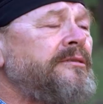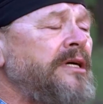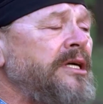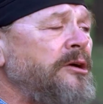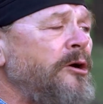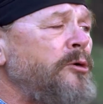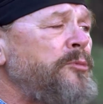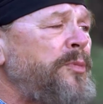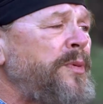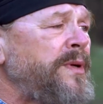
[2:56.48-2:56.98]

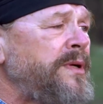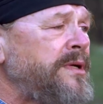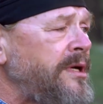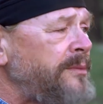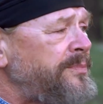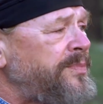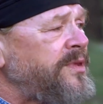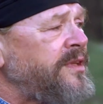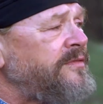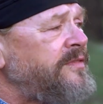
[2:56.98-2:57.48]
I opened
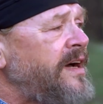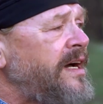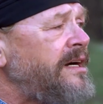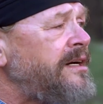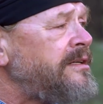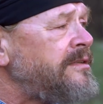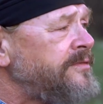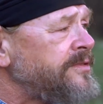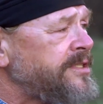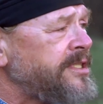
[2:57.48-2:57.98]
up the
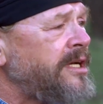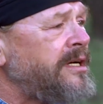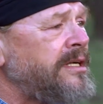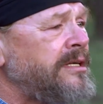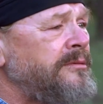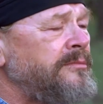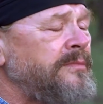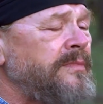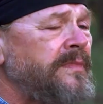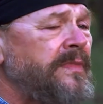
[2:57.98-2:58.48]
valves on
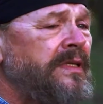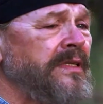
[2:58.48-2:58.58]
them